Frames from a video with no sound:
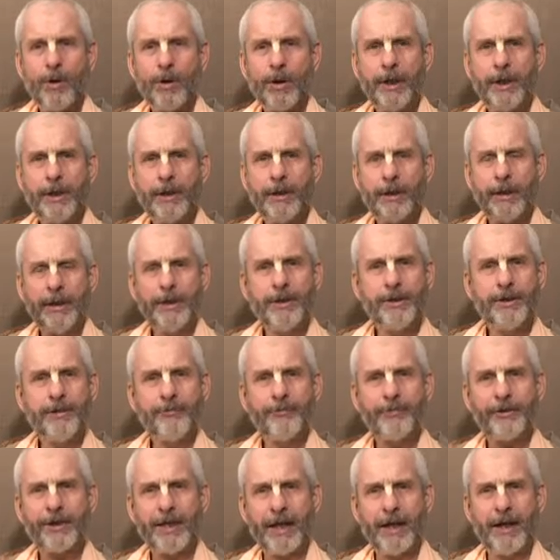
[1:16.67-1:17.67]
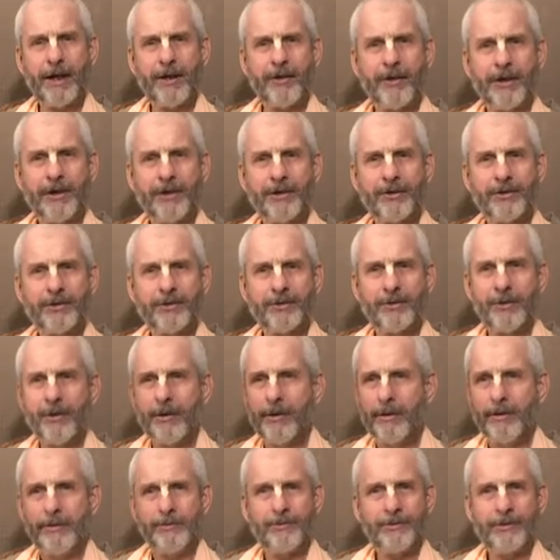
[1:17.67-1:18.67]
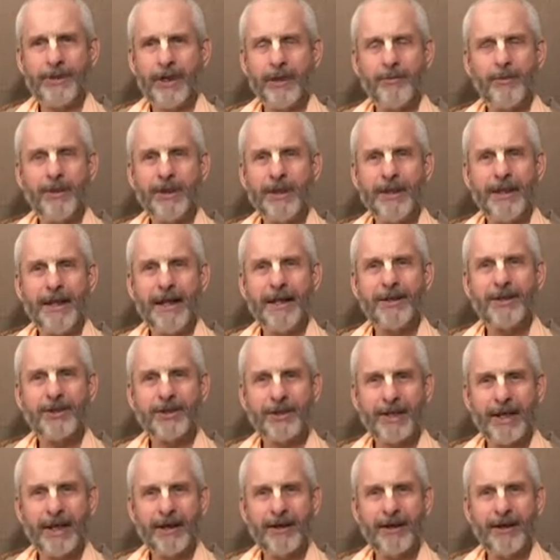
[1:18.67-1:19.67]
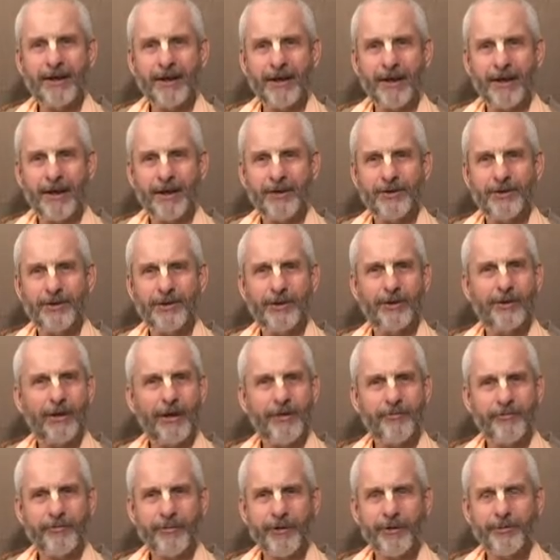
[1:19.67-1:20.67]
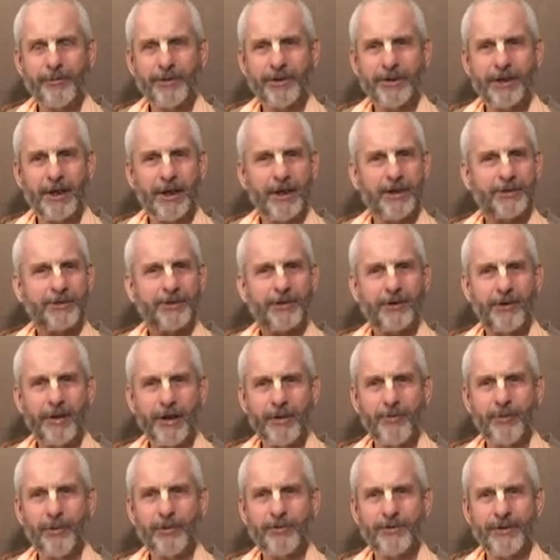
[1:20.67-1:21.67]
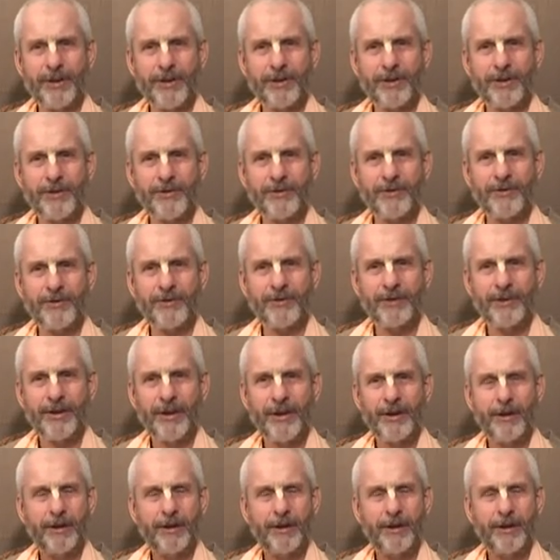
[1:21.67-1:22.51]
In different areas, same in the entertaining arts, the great film stars, the great musicians,